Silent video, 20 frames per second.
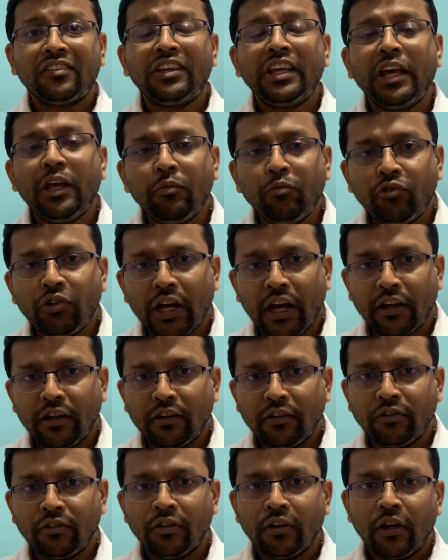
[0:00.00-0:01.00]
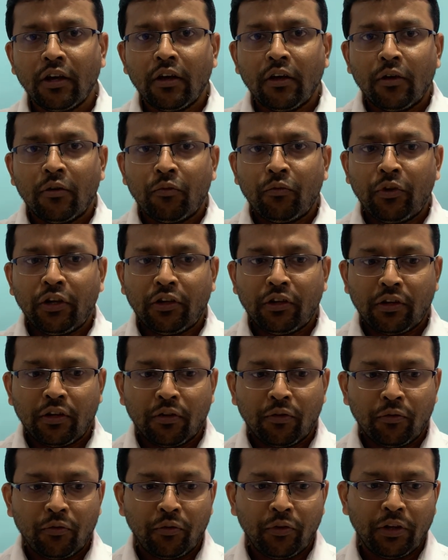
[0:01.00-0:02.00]
same challenge
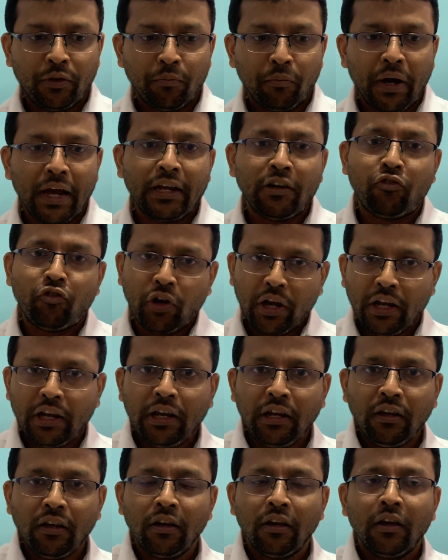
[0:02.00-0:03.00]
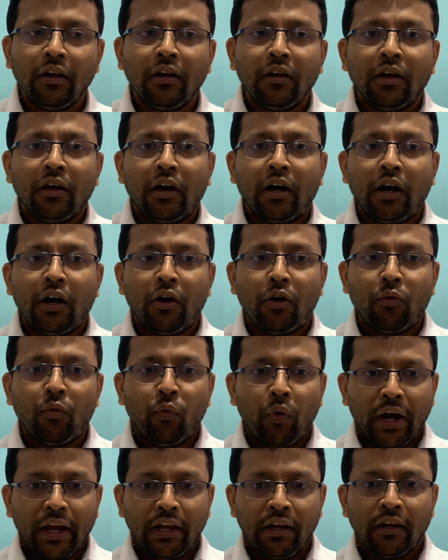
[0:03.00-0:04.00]
with my training
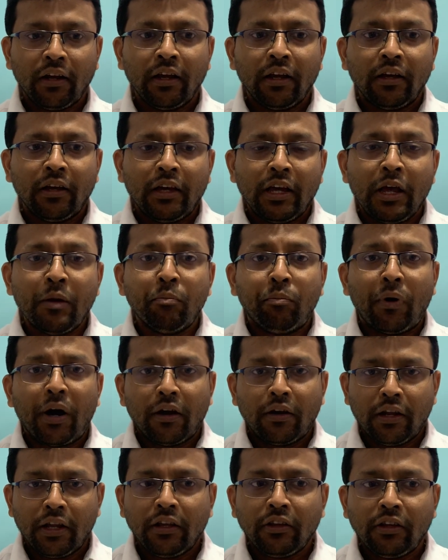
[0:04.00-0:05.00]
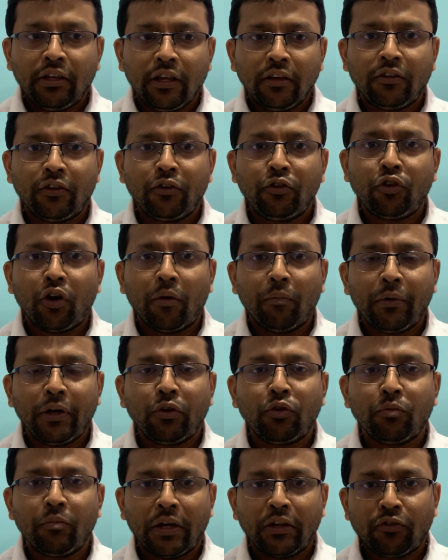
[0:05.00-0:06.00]
while imparting this topic
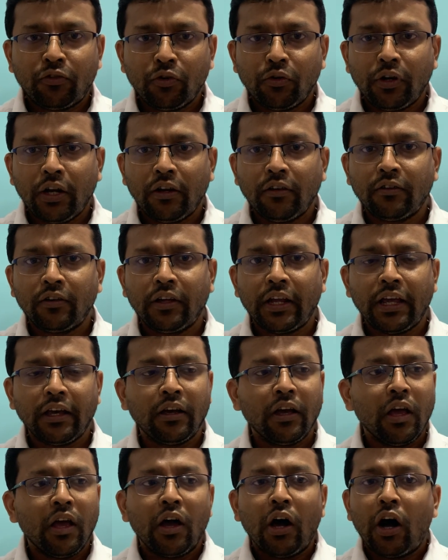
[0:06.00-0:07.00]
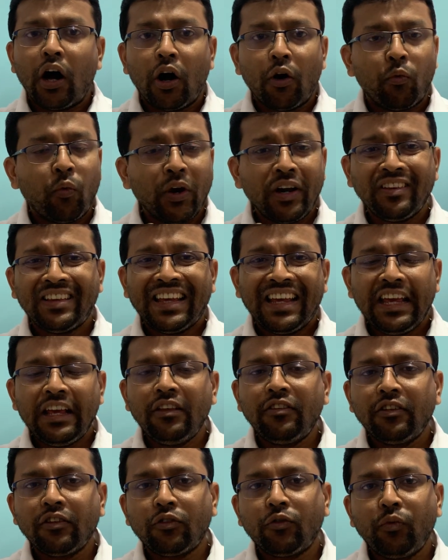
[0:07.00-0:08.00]
to my students, like what is the
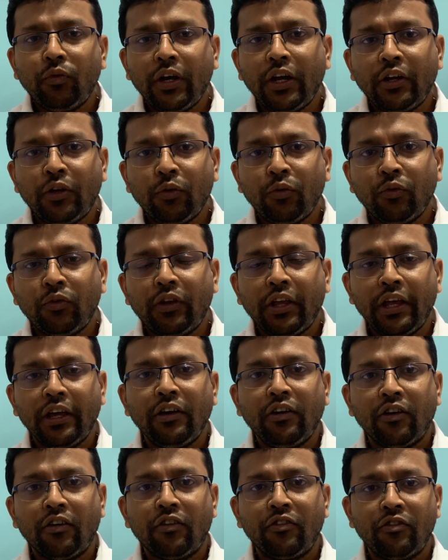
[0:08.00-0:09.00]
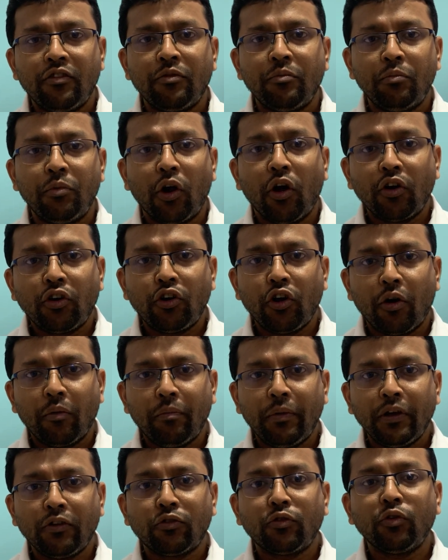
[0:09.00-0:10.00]
easiest way to think of blog
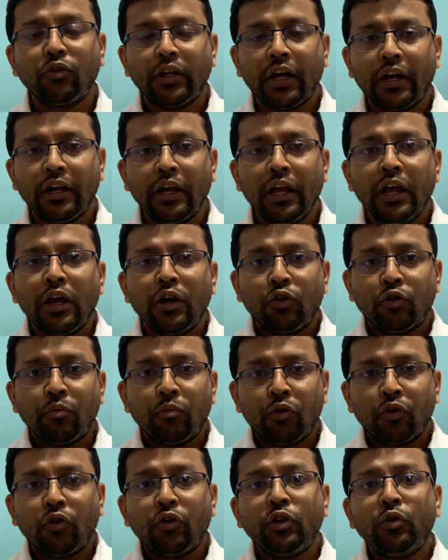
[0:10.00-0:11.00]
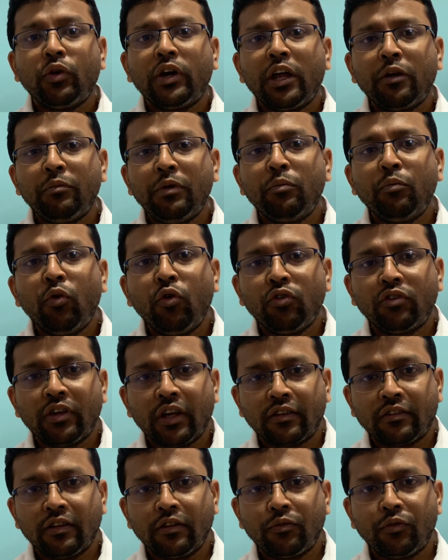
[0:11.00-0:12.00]
topics so that tomorrow you can be more
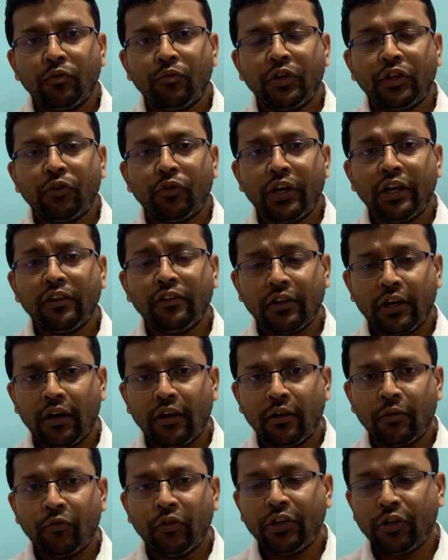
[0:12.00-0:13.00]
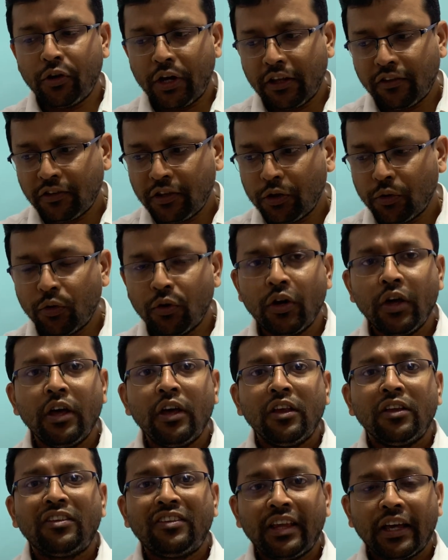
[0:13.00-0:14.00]
successful with your SEO.
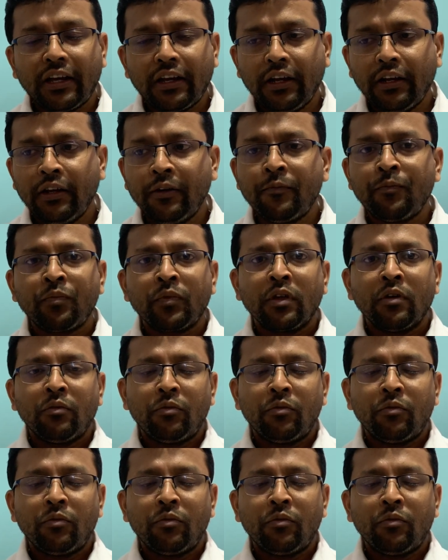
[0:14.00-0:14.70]
Second